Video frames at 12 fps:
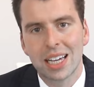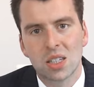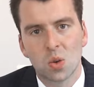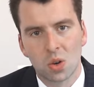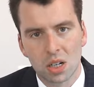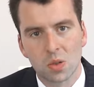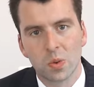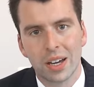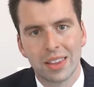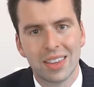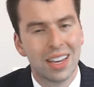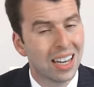like to work
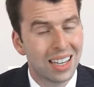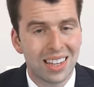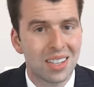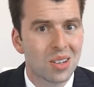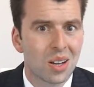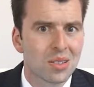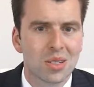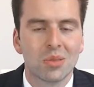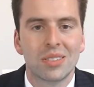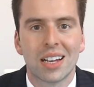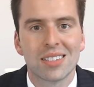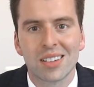with. This also
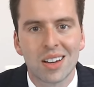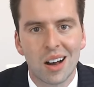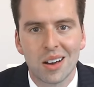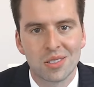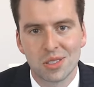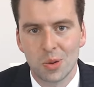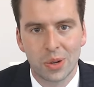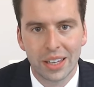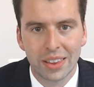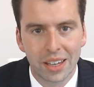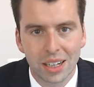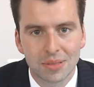doesn't cost you
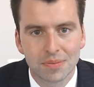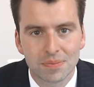anything.